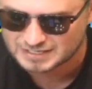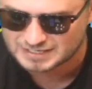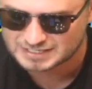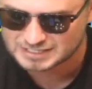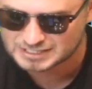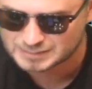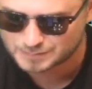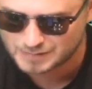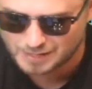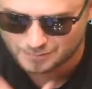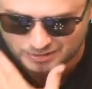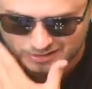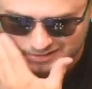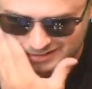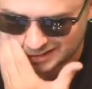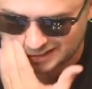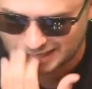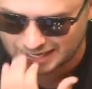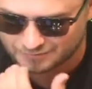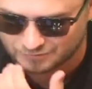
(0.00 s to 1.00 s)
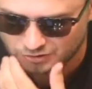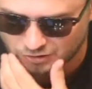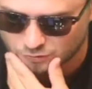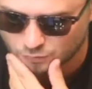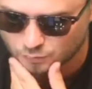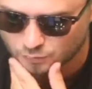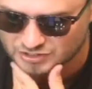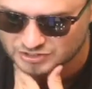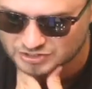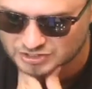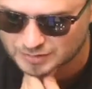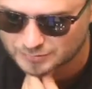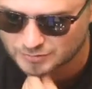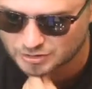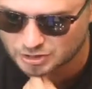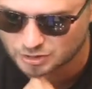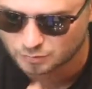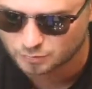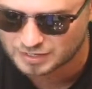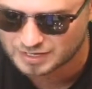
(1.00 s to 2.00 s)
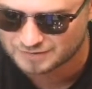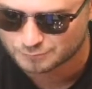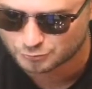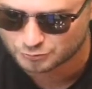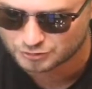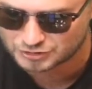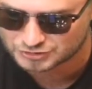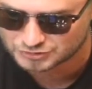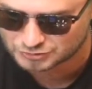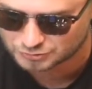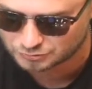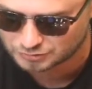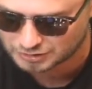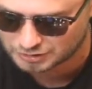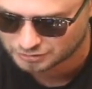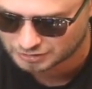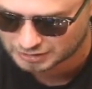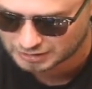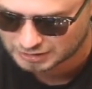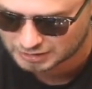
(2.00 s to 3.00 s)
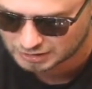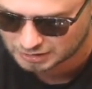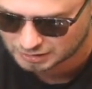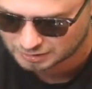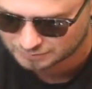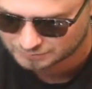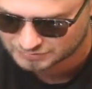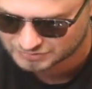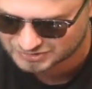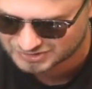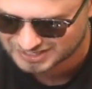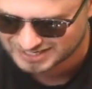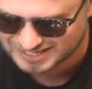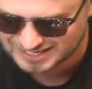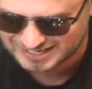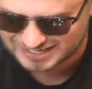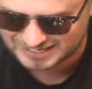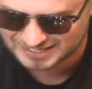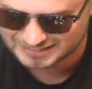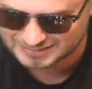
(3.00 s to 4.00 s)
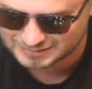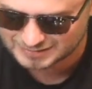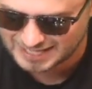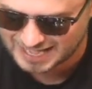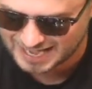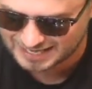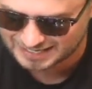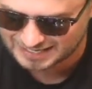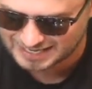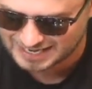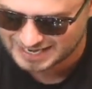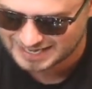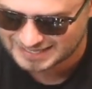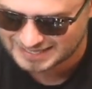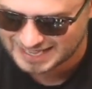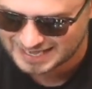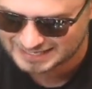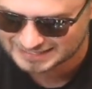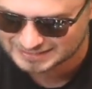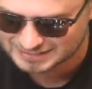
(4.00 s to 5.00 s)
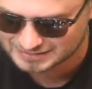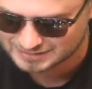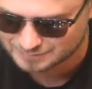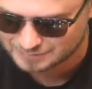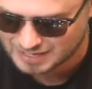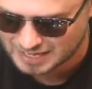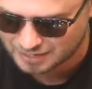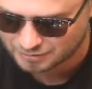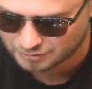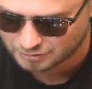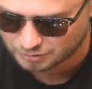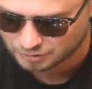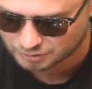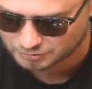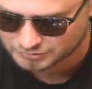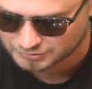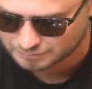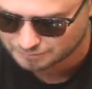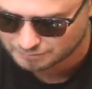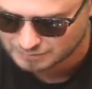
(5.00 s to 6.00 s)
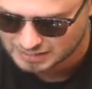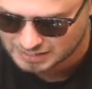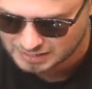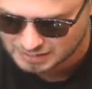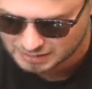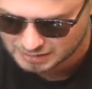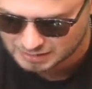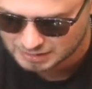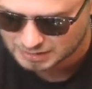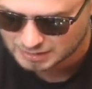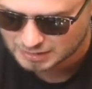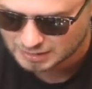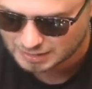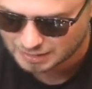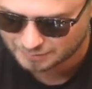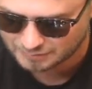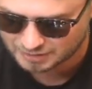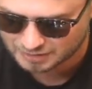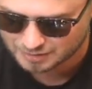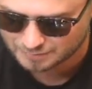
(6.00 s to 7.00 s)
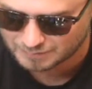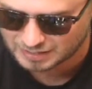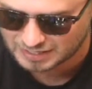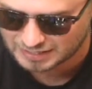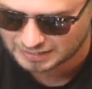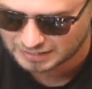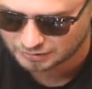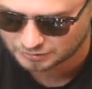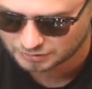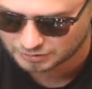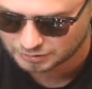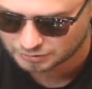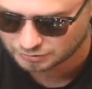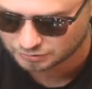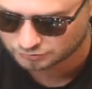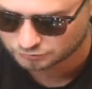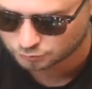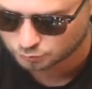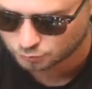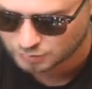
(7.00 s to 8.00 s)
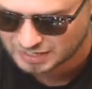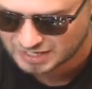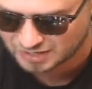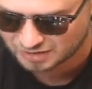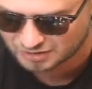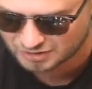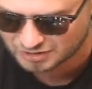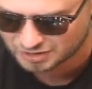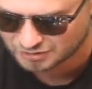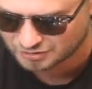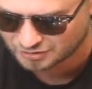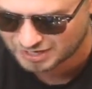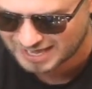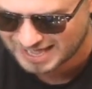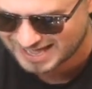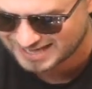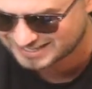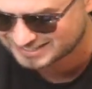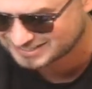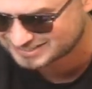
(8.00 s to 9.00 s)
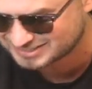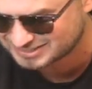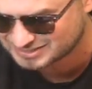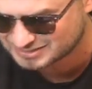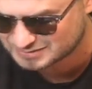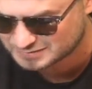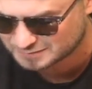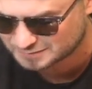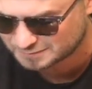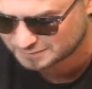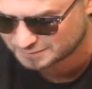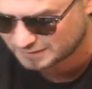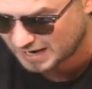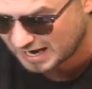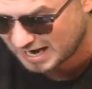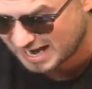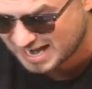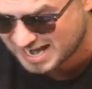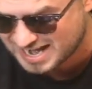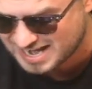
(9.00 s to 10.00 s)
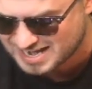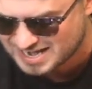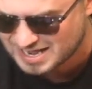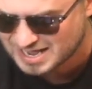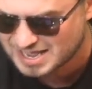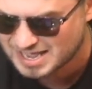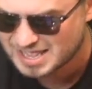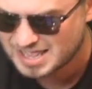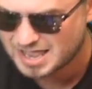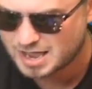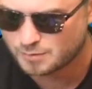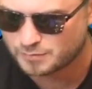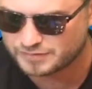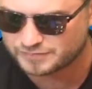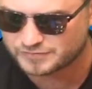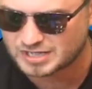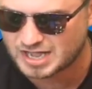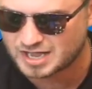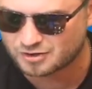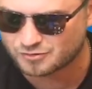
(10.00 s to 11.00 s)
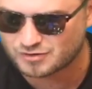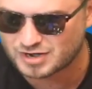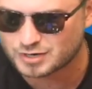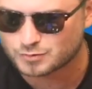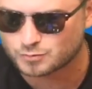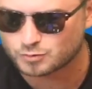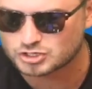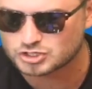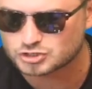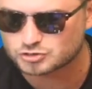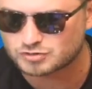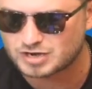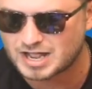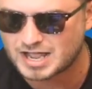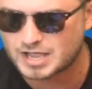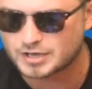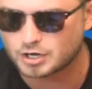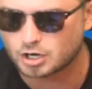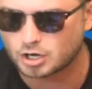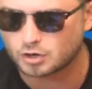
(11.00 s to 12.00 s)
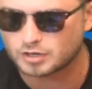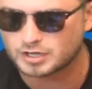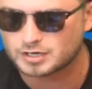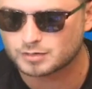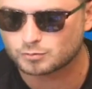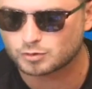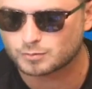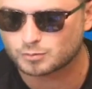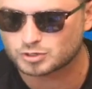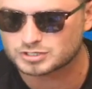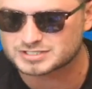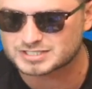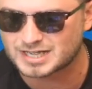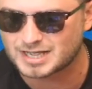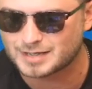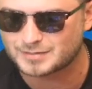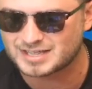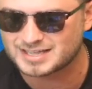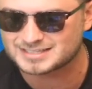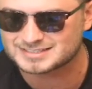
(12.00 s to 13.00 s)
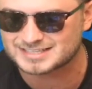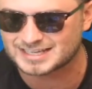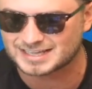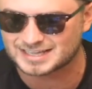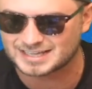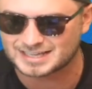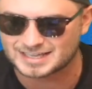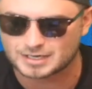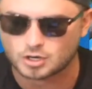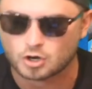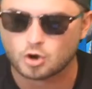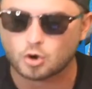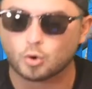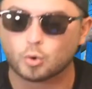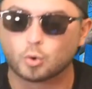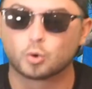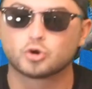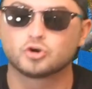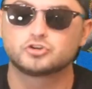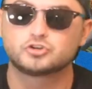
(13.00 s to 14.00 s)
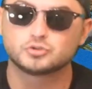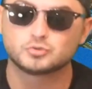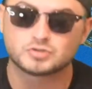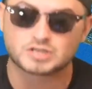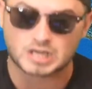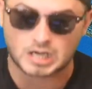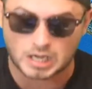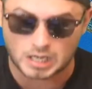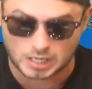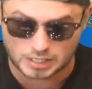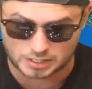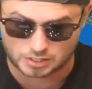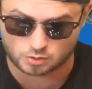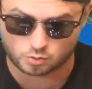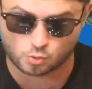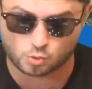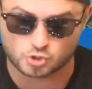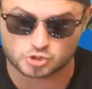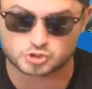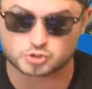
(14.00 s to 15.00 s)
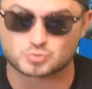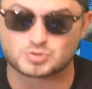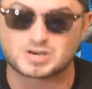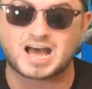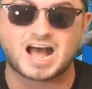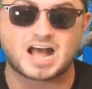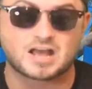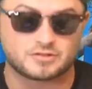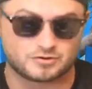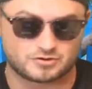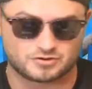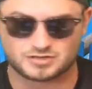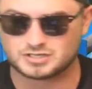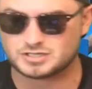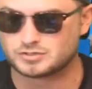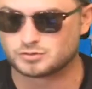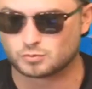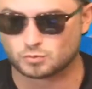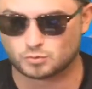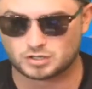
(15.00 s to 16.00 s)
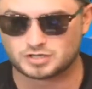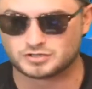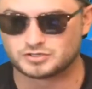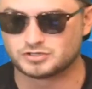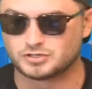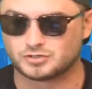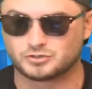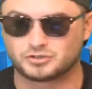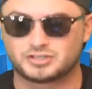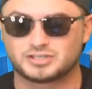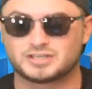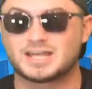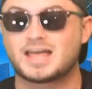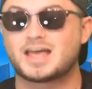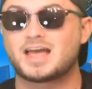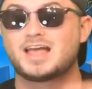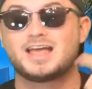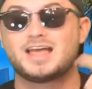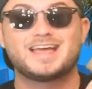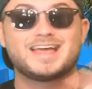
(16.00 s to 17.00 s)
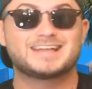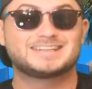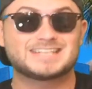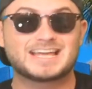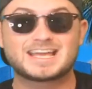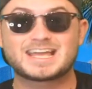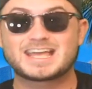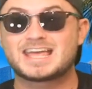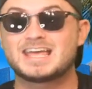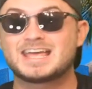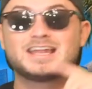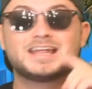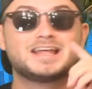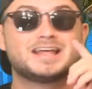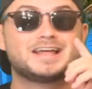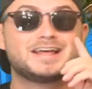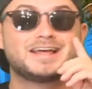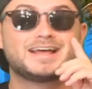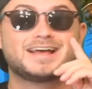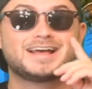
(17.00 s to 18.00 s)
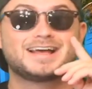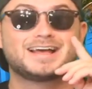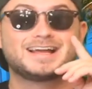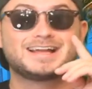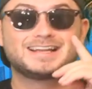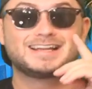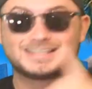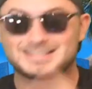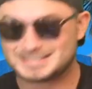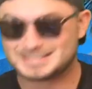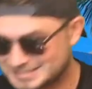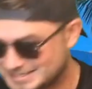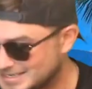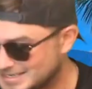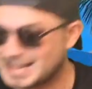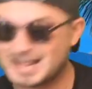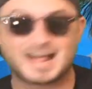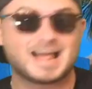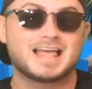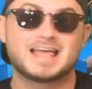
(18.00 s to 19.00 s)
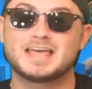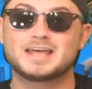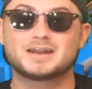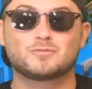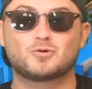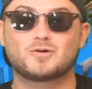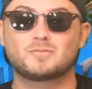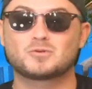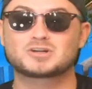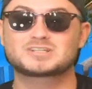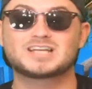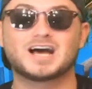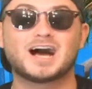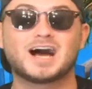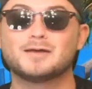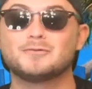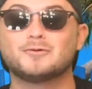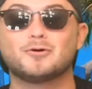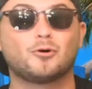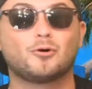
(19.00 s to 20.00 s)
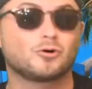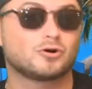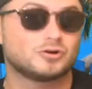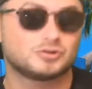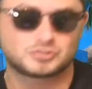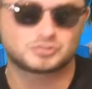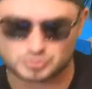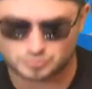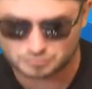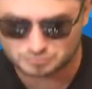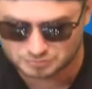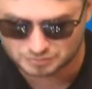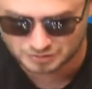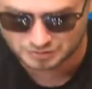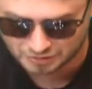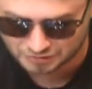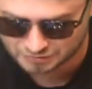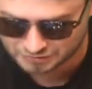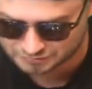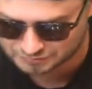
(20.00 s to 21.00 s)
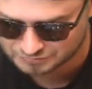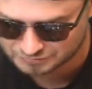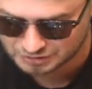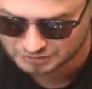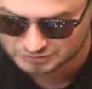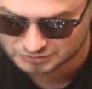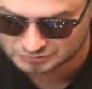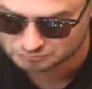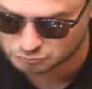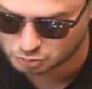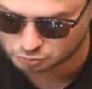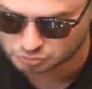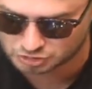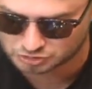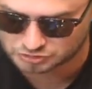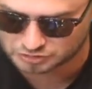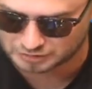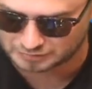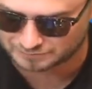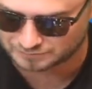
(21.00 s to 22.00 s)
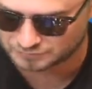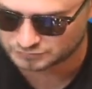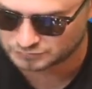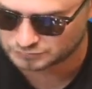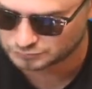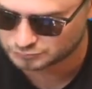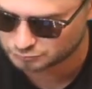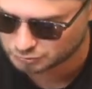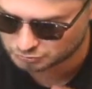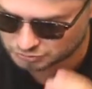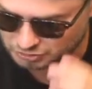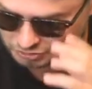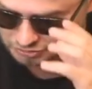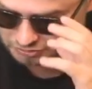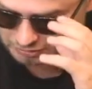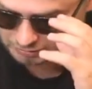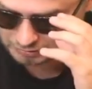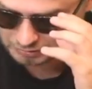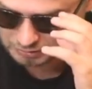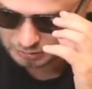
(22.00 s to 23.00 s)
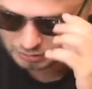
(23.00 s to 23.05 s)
He's spamming. He's going to have another Witch coming our way pretty soon. Here it comes. It's that guy. That doesn't matter at all to me. I'm going to combine out here as well. Another Hex is fine. And we've got a rank 1 Dryad. Oh, hit him one more time and take a hit or do none or do neither. Either one. You know, you could ha- take a hit, hit him one more time, or do none of the, none no such thing. Do no such thing.